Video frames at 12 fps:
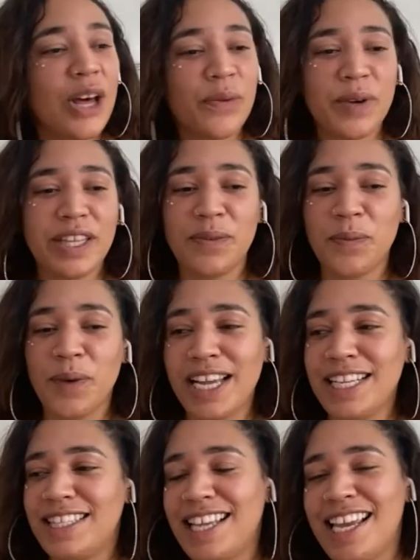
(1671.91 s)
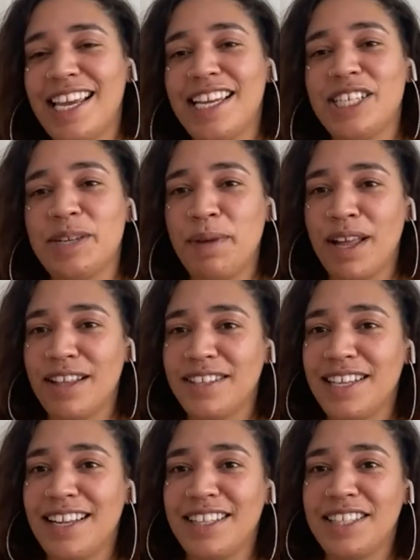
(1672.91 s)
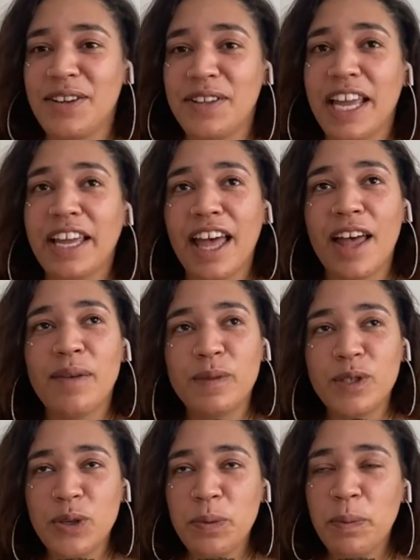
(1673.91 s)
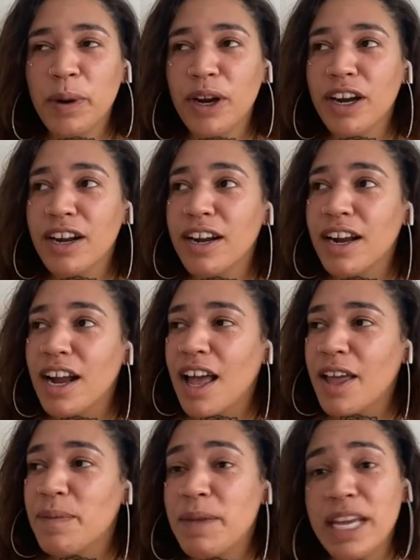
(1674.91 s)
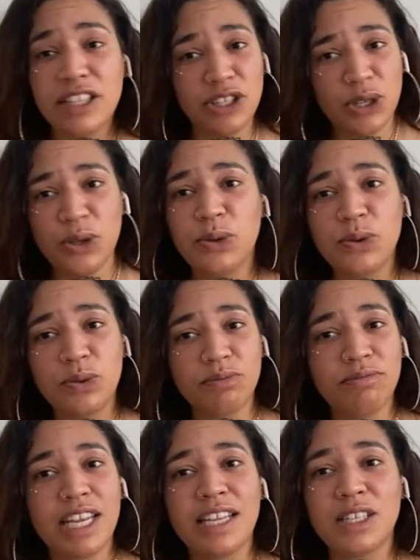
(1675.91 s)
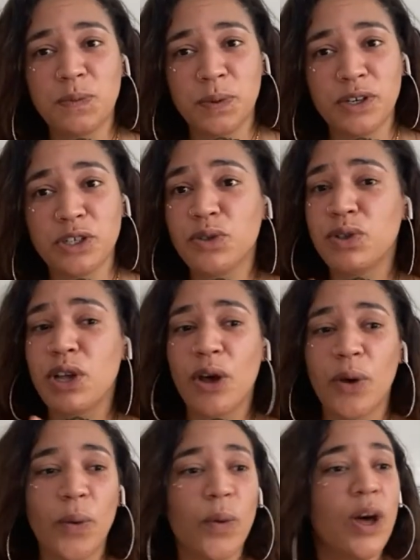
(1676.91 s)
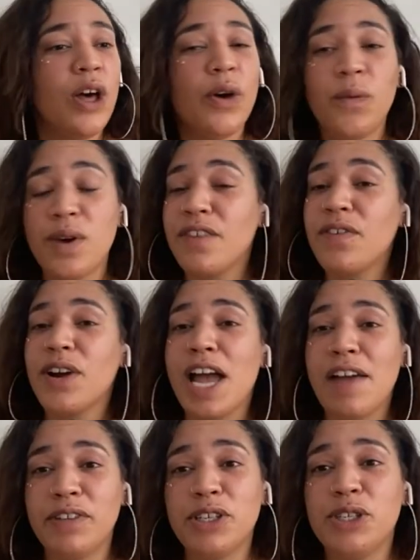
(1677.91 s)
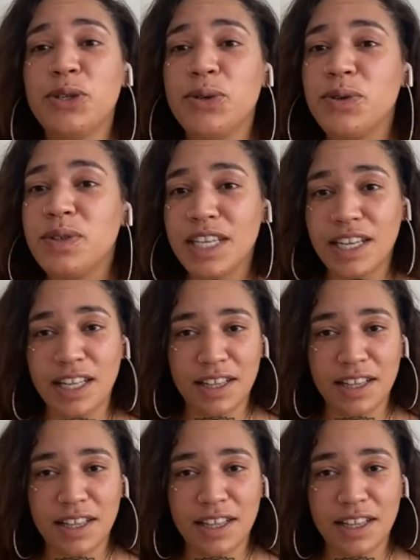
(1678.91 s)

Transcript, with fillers: with white sage and palo santo like i'm super um in tune and spiritual so whatever i have to do to